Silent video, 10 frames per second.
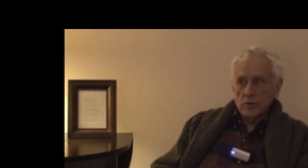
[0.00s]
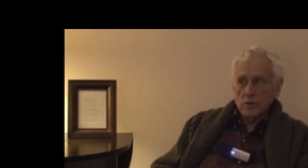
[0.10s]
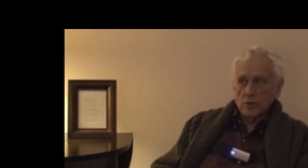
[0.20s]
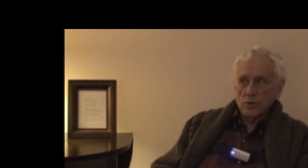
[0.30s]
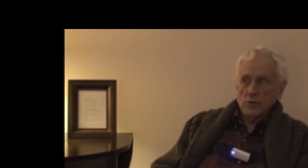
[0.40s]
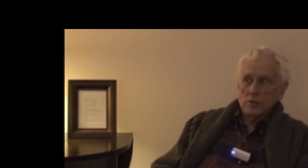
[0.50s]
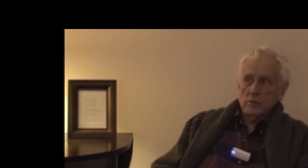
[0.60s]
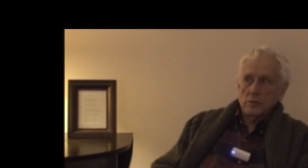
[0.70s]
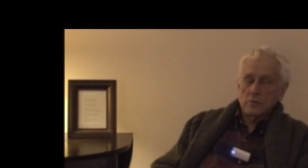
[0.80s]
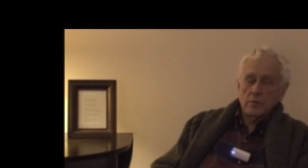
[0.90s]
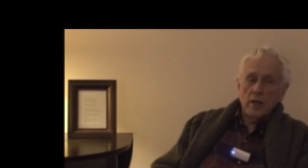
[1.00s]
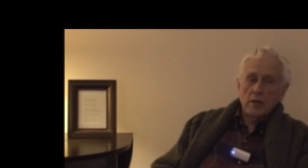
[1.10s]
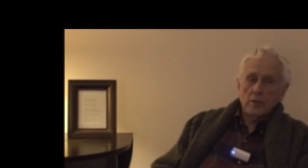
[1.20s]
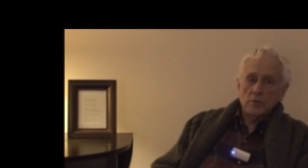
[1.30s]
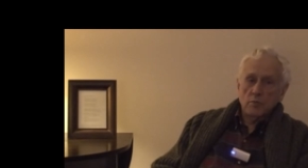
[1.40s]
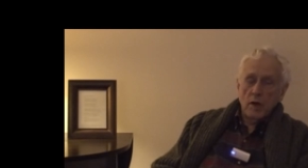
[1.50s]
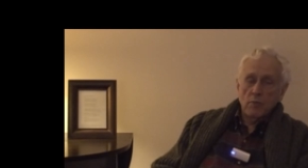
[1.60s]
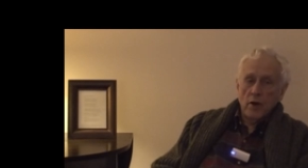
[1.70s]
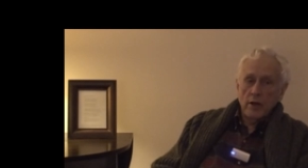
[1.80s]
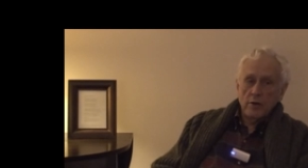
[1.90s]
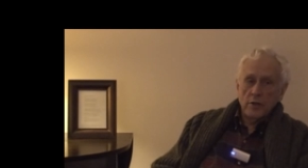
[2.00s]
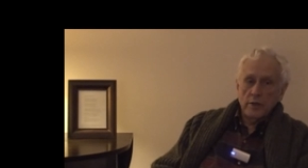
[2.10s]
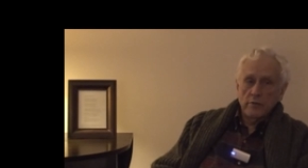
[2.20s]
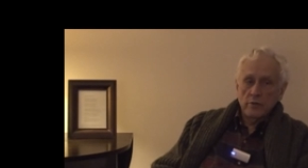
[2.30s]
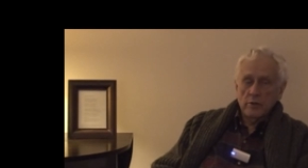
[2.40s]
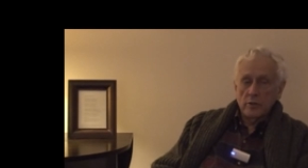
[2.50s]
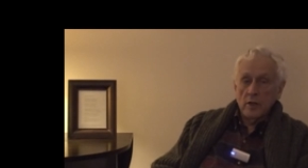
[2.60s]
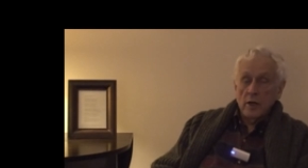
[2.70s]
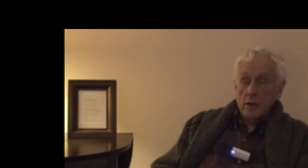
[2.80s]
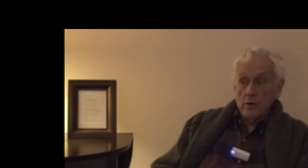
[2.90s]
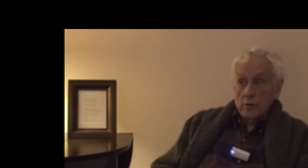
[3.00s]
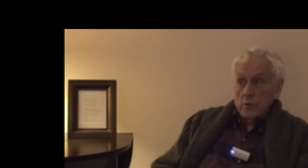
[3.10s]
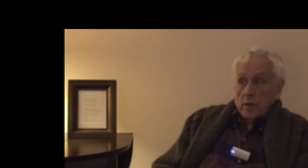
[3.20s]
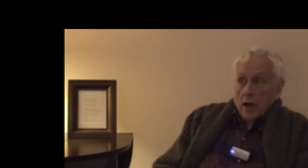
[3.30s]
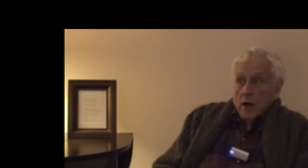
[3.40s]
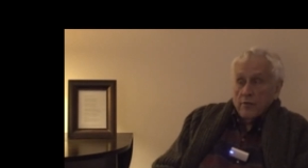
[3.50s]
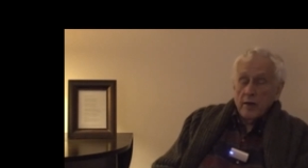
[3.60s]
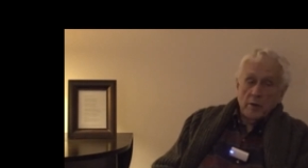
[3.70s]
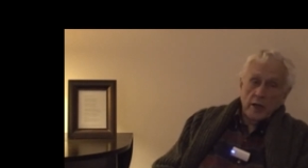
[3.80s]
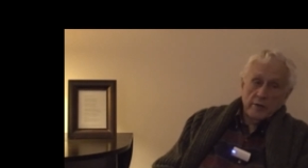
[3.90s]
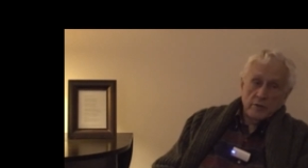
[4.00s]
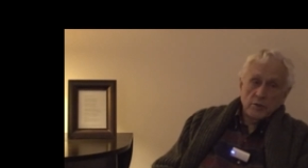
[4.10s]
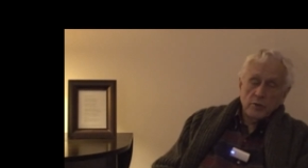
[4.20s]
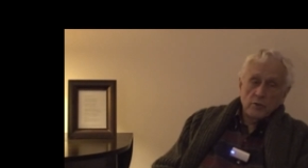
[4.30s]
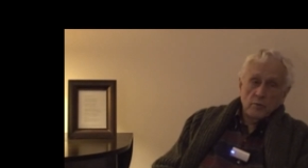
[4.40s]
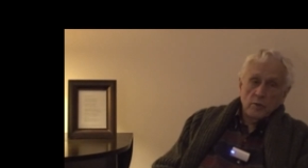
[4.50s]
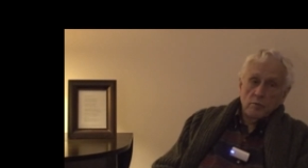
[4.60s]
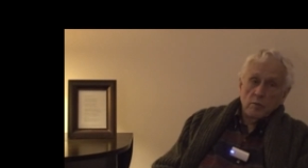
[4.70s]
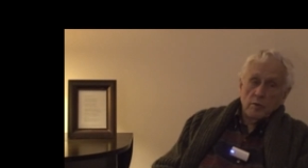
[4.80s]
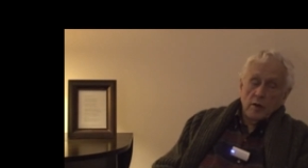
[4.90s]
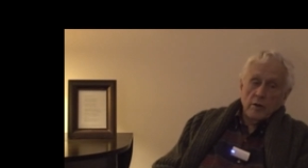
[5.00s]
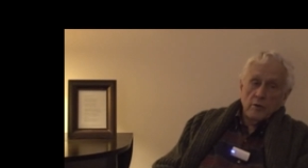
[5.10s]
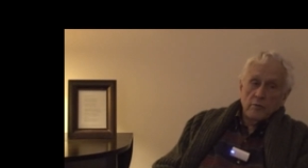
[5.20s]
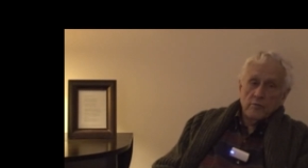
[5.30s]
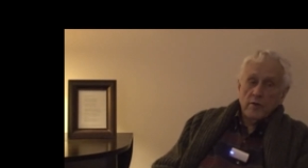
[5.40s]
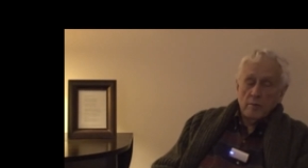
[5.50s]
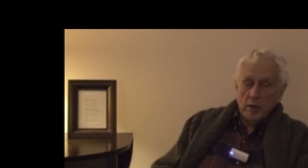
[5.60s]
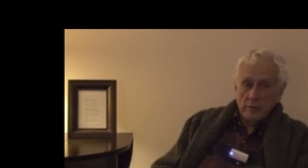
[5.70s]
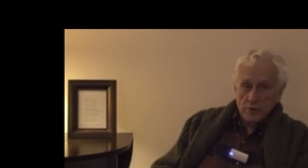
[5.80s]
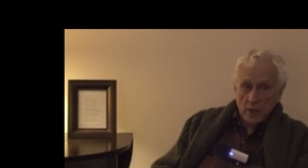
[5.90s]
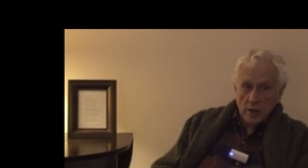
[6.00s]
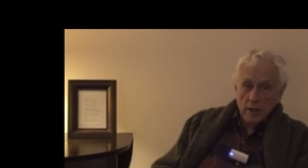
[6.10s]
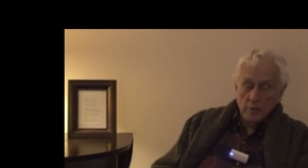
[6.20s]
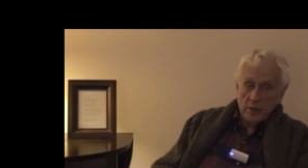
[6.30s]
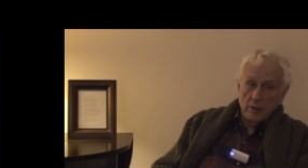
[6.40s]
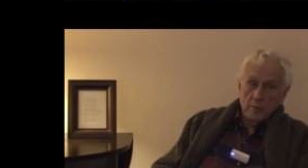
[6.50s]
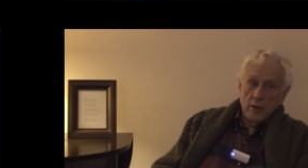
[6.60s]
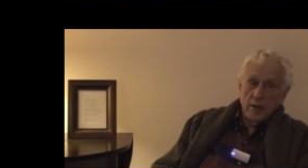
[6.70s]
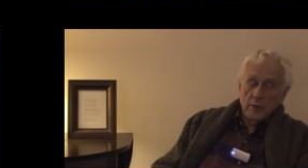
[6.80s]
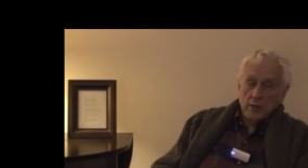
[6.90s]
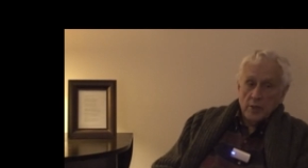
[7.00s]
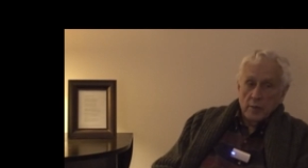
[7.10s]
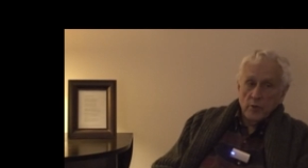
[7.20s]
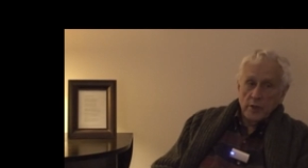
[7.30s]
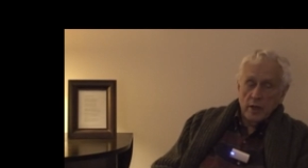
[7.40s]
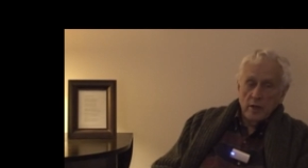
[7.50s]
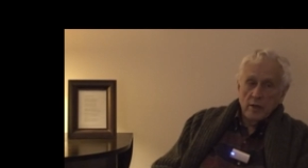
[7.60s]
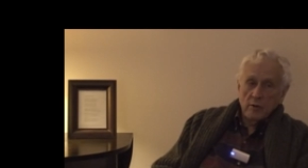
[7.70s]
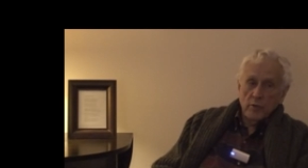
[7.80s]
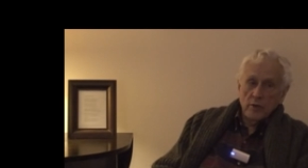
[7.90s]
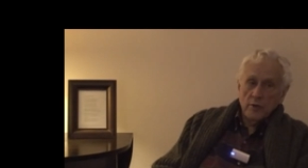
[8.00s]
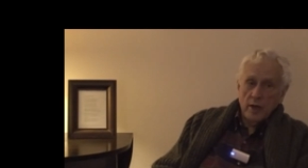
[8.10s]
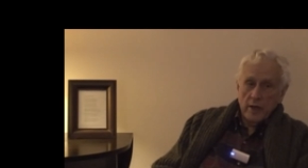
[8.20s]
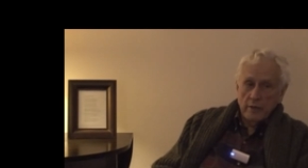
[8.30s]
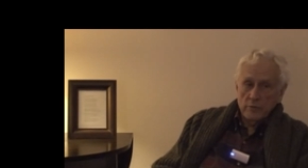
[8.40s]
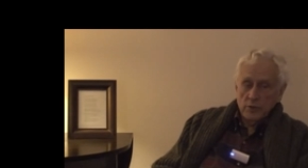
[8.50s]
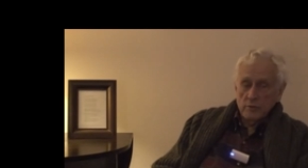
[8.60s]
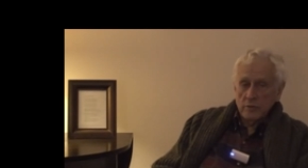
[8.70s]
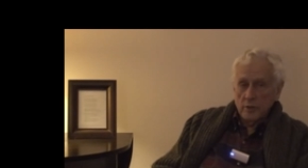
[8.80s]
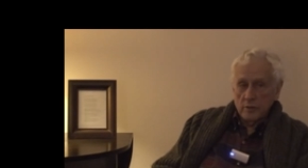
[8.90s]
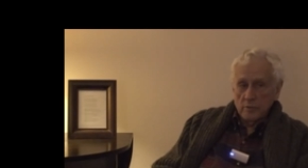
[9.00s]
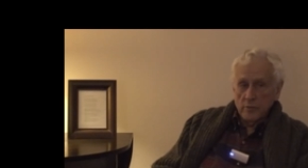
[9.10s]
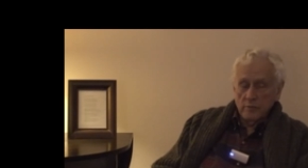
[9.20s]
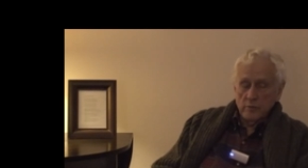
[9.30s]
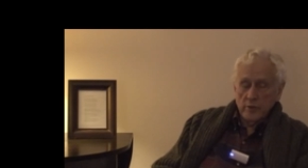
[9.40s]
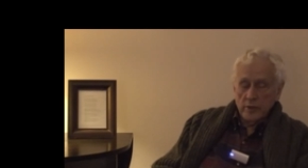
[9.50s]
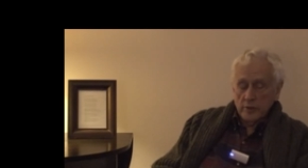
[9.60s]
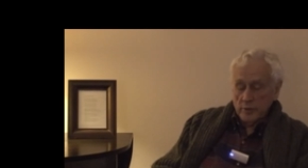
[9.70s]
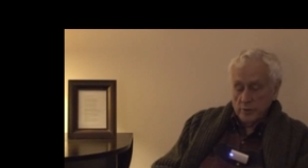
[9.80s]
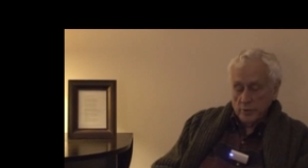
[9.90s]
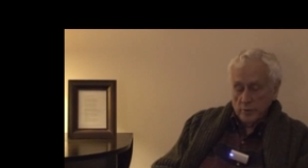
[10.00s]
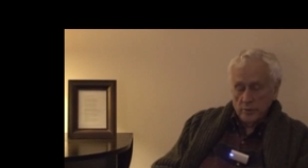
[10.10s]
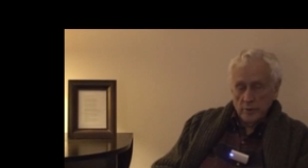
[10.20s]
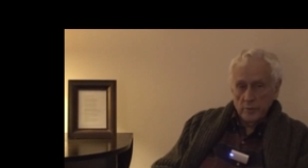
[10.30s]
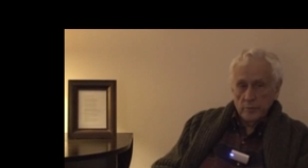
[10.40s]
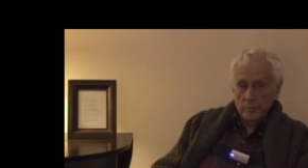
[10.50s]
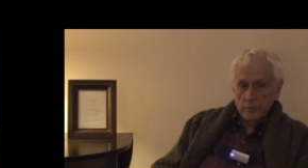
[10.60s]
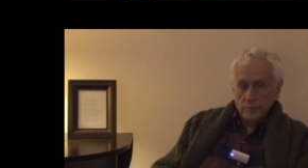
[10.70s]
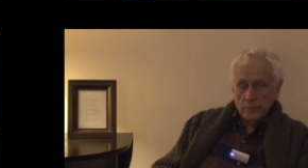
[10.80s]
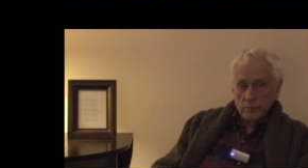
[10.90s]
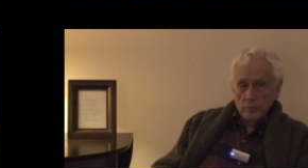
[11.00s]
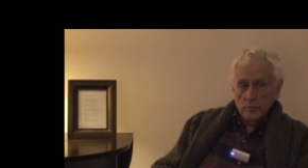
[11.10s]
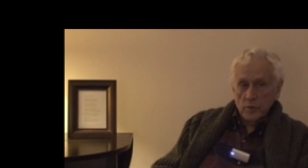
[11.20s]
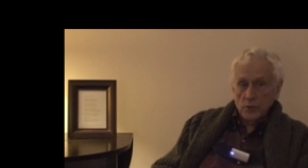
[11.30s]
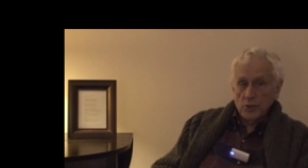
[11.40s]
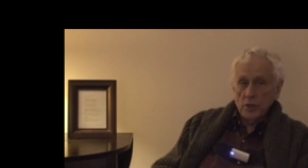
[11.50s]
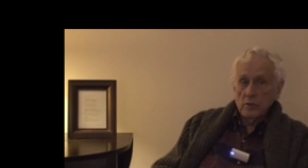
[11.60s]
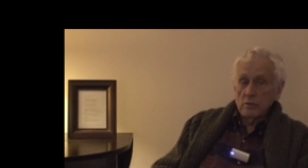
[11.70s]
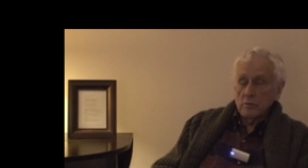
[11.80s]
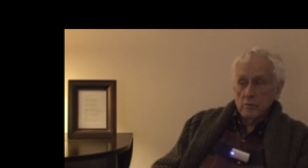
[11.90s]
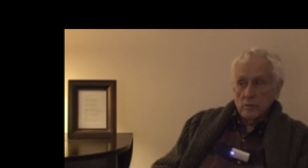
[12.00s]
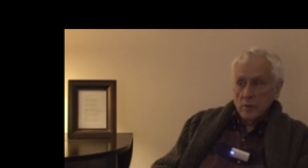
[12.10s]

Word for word: she, that is a priority for her. Our, our, family life is too, but our no, family life is not complicated because I'm retired and we do not have children that we have to raise. So, but she,